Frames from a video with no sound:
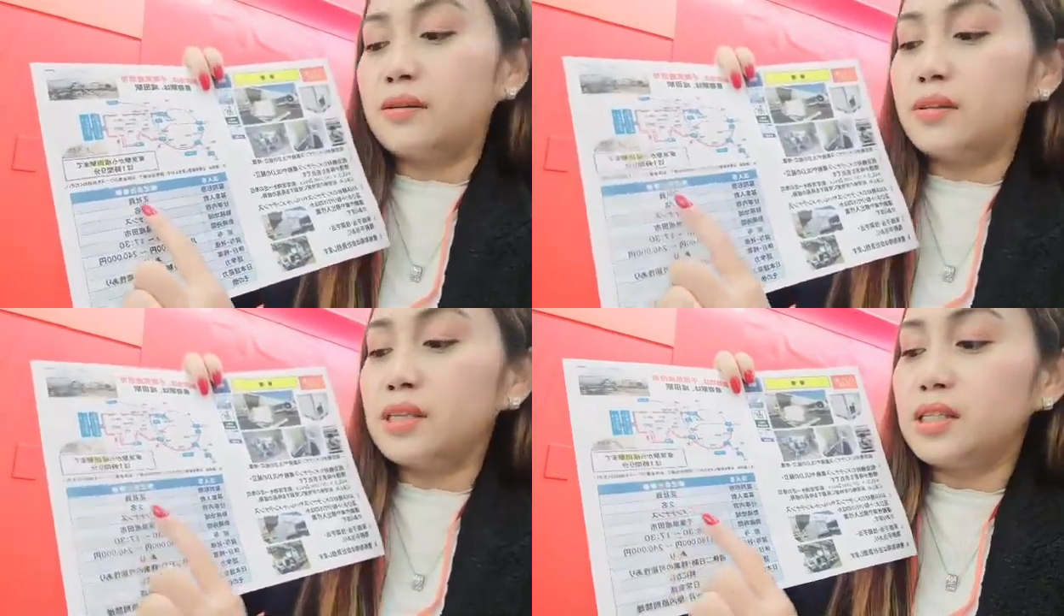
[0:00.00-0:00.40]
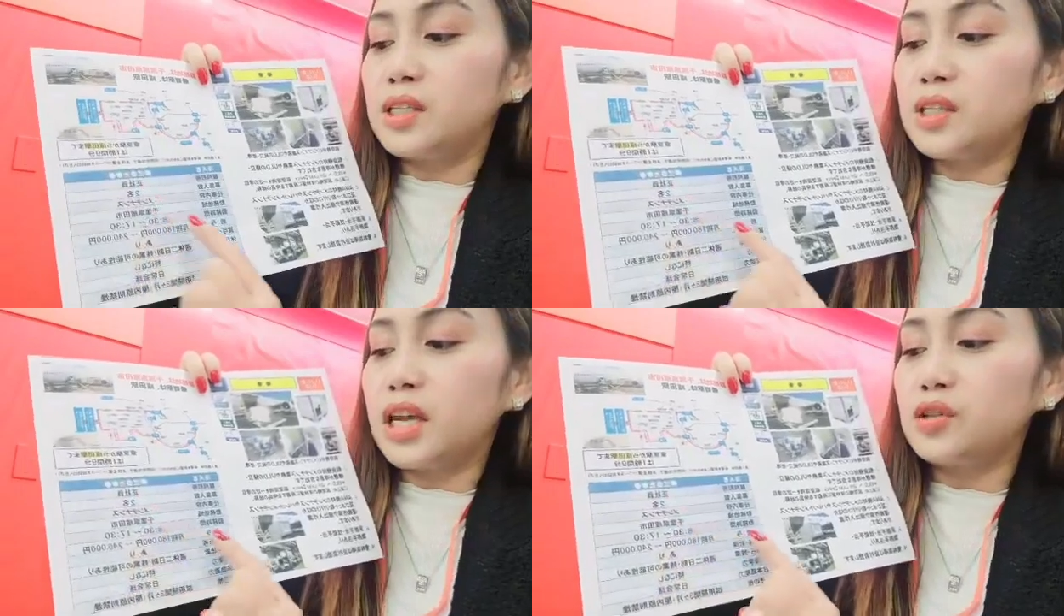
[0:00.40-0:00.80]
this
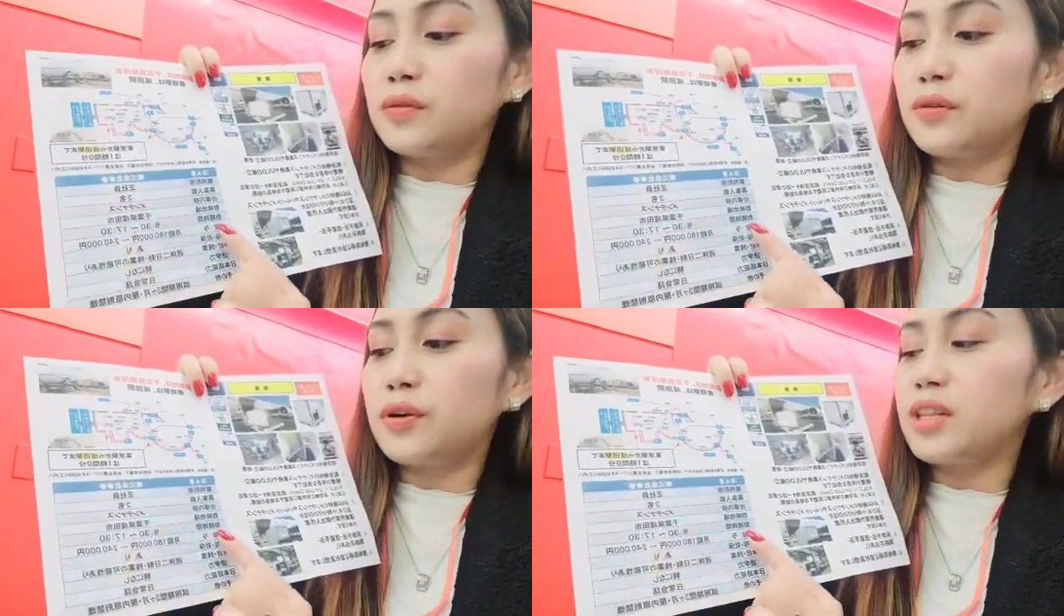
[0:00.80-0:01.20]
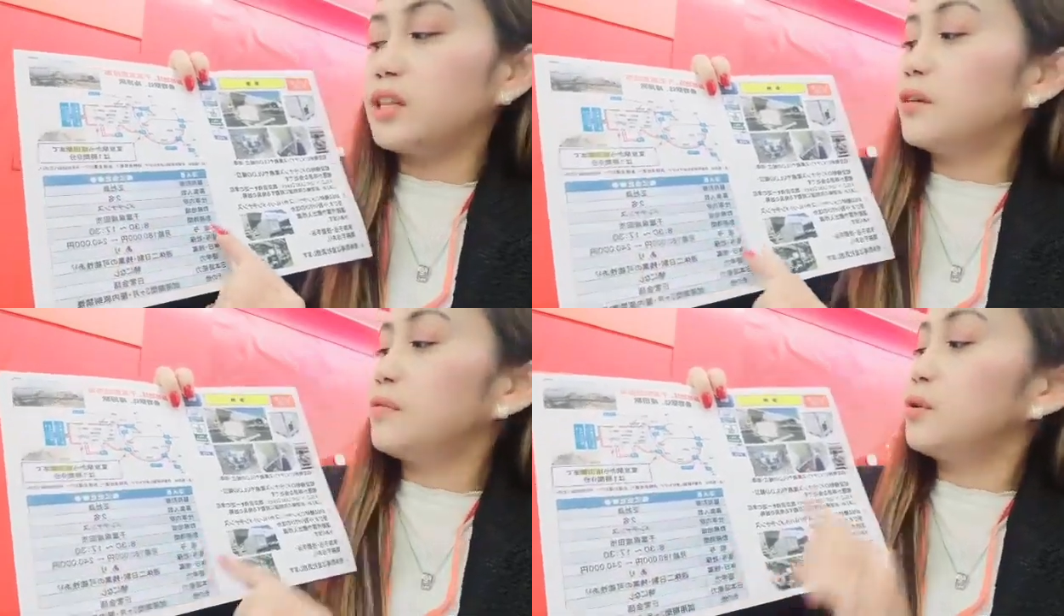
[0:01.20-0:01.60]
is scheduled for
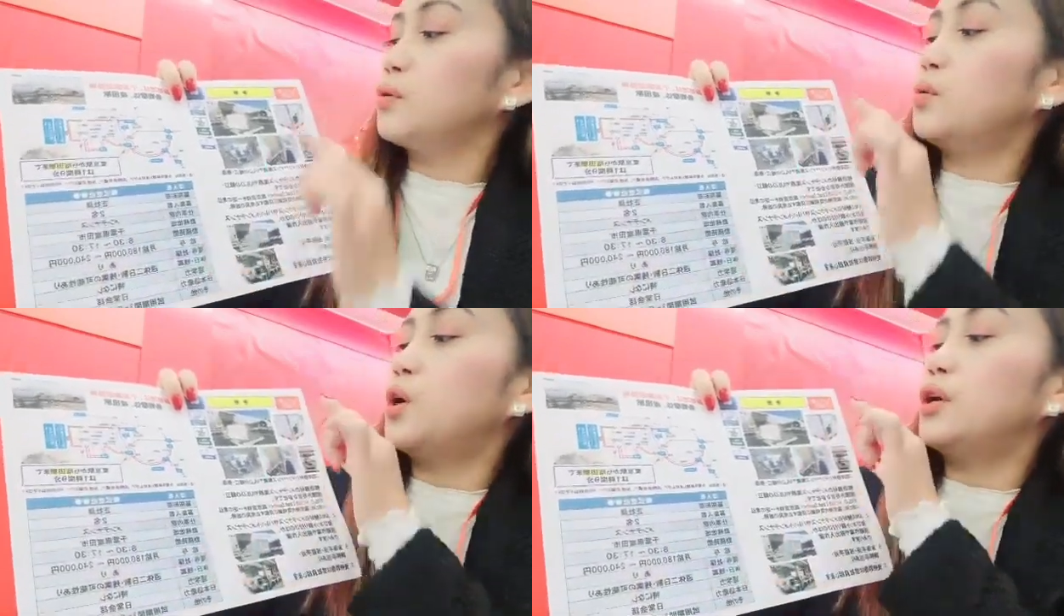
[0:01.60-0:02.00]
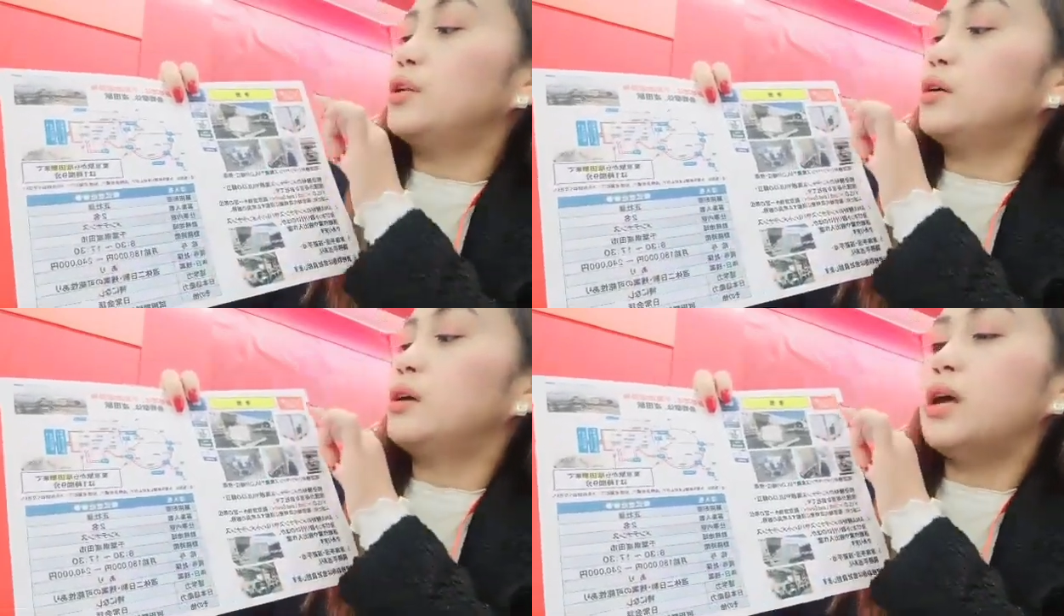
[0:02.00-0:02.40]
interview
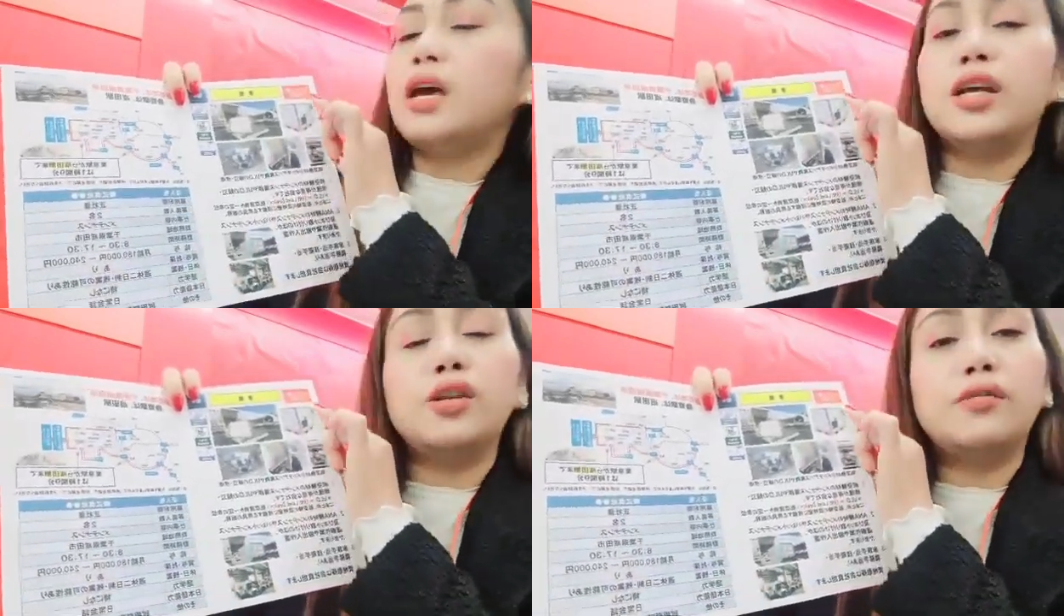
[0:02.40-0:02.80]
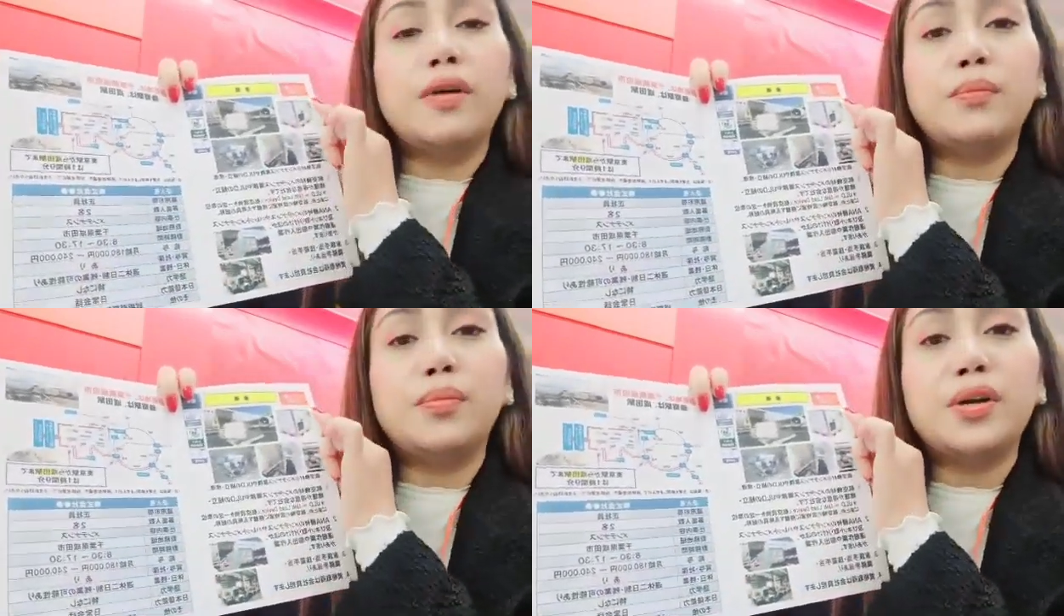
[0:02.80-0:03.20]
on
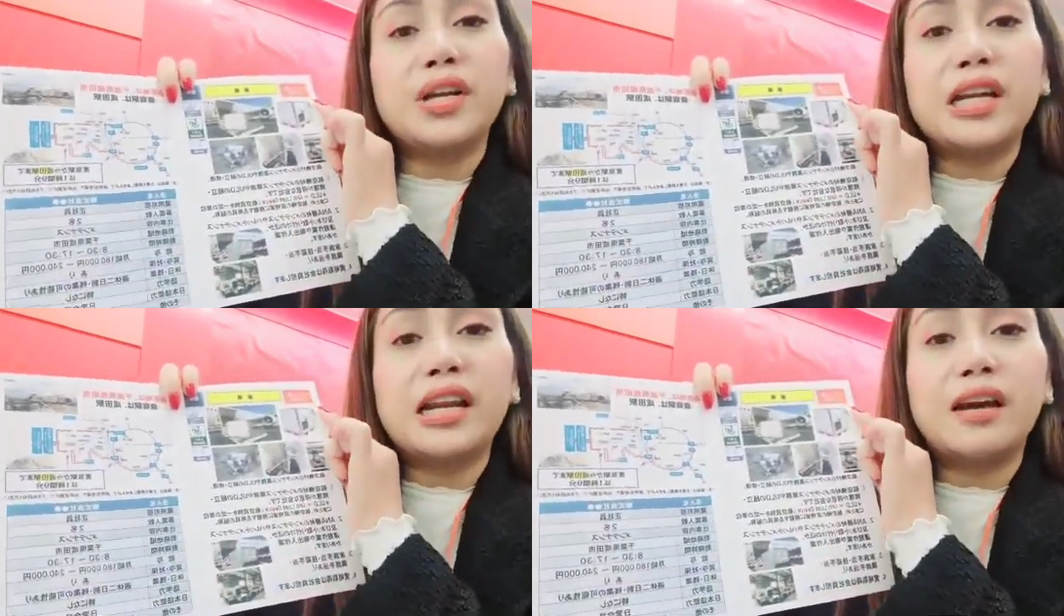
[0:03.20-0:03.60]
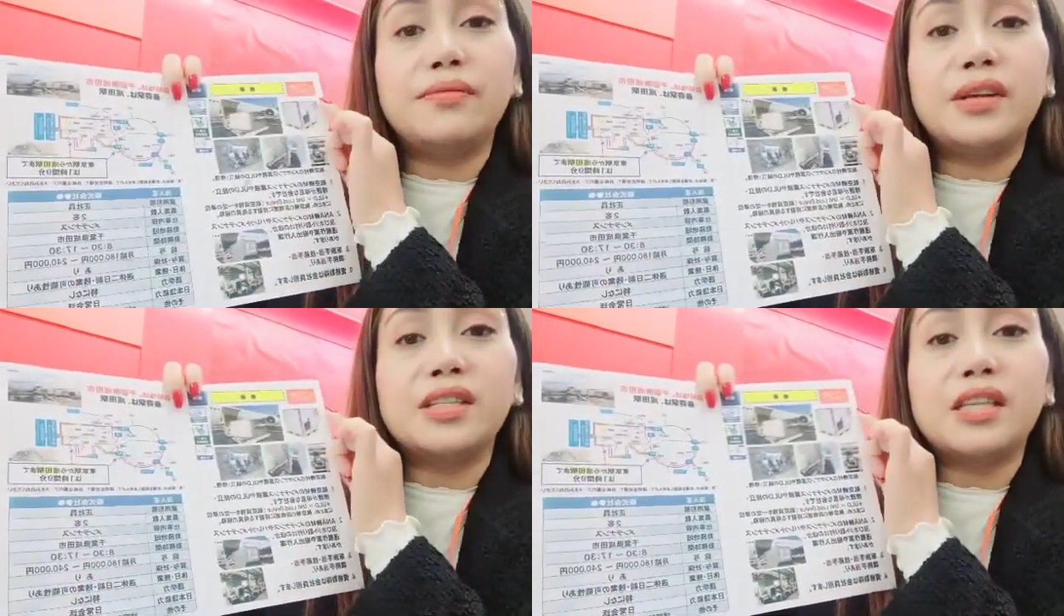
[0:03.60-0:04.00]
November
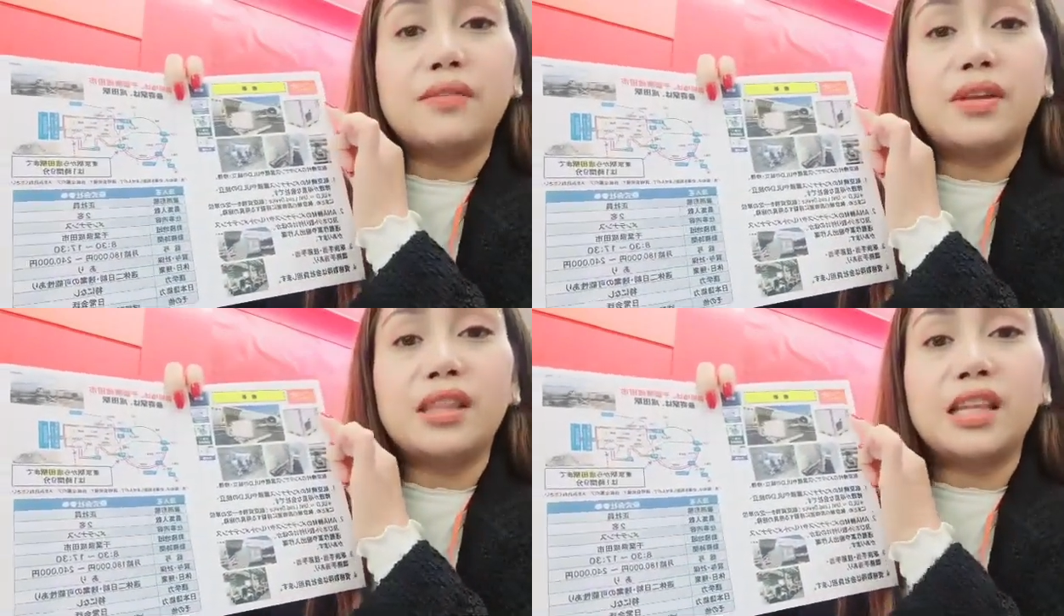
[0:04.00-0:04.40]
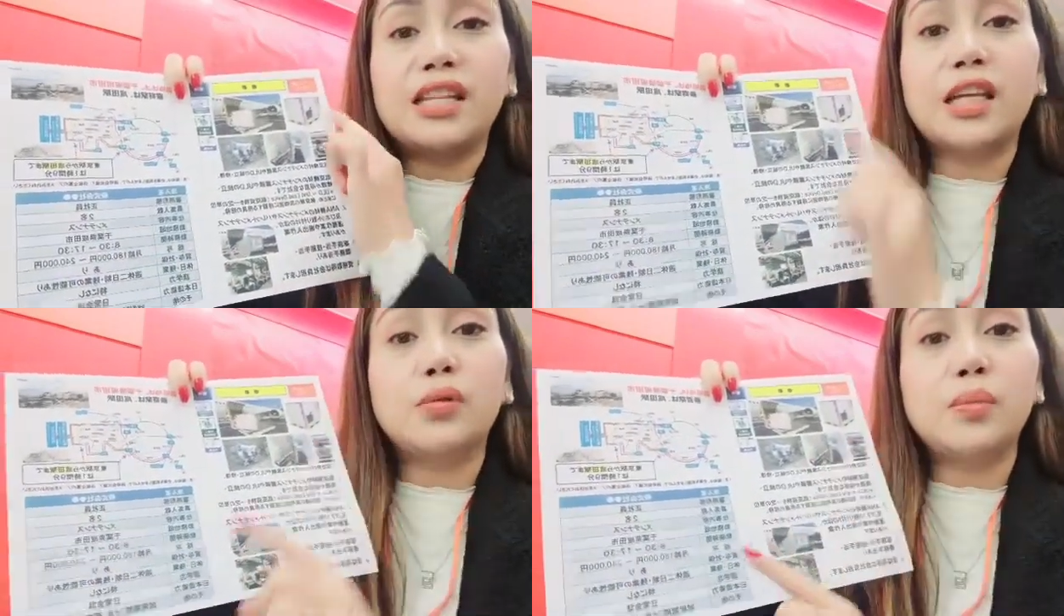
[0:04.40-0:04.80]
11,
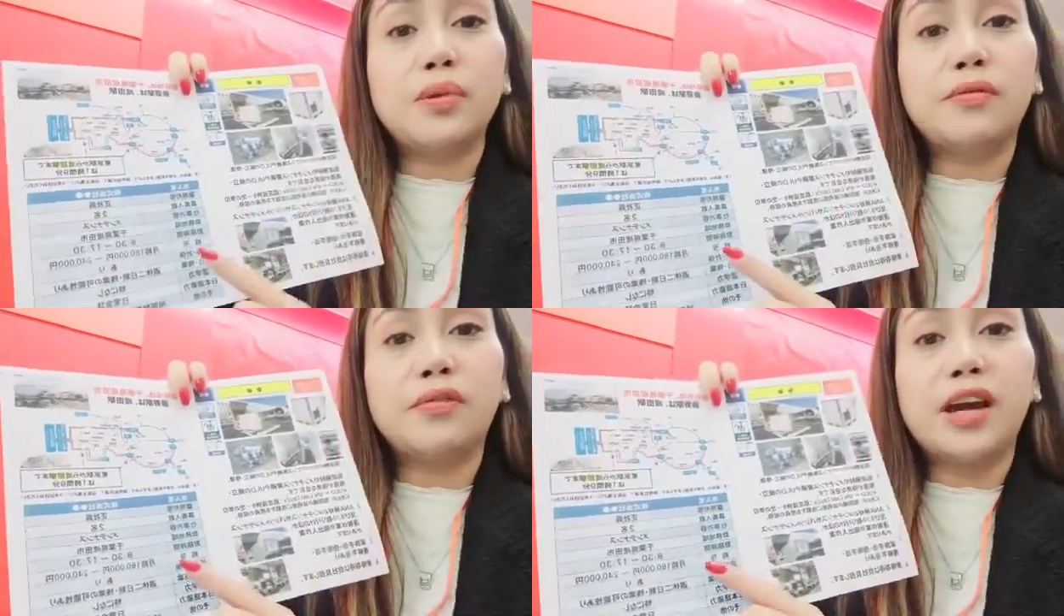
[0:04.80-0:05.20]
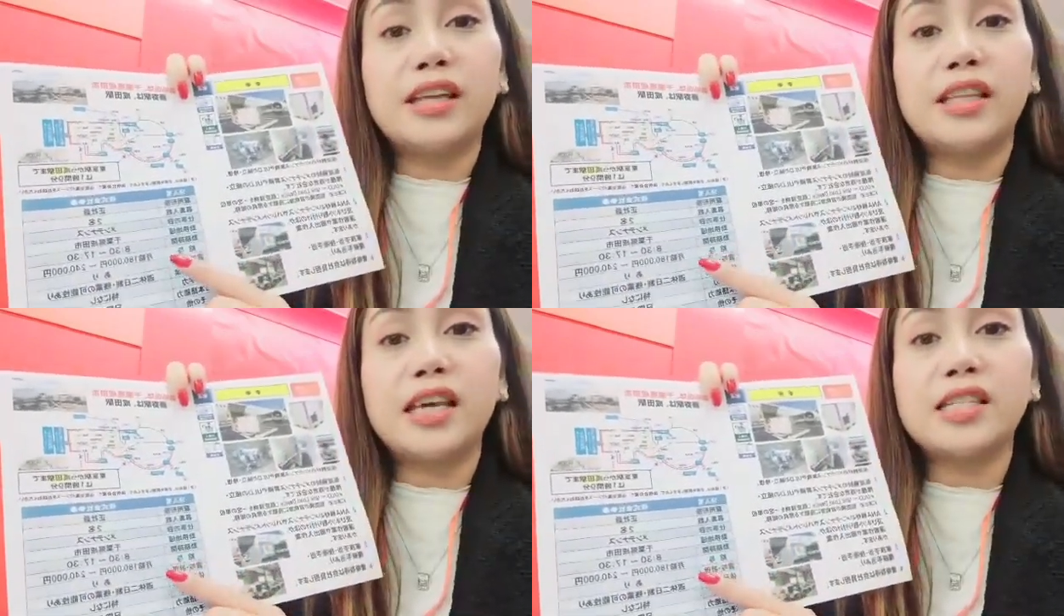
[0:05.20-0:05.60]
17. That will be Friday